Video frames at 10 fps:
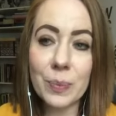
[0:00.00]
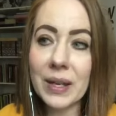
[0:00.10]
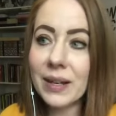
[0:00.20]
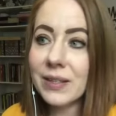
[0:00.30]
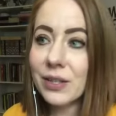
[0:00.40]

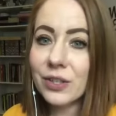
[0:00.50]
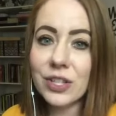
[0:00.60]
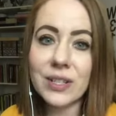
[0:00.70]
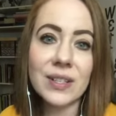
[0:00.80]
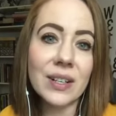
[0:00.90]
because you're
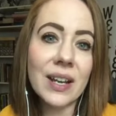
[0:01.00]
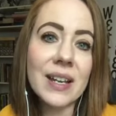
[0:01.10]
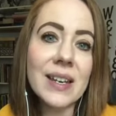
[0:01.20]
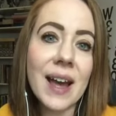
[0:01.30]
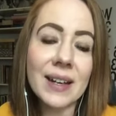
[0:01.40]
just
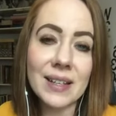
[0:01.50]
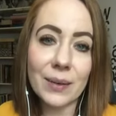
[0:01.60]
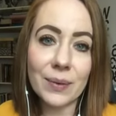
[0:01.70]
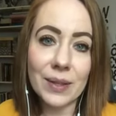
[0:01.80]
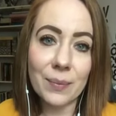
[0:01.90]
connecting
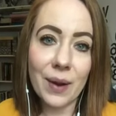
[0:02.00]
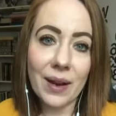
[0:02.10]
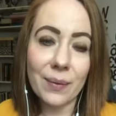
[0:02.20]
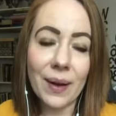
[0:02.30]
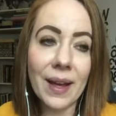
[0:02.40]
with them
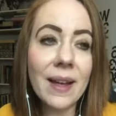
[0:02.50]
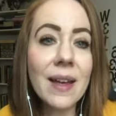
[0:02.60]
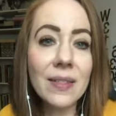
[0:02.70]
right away.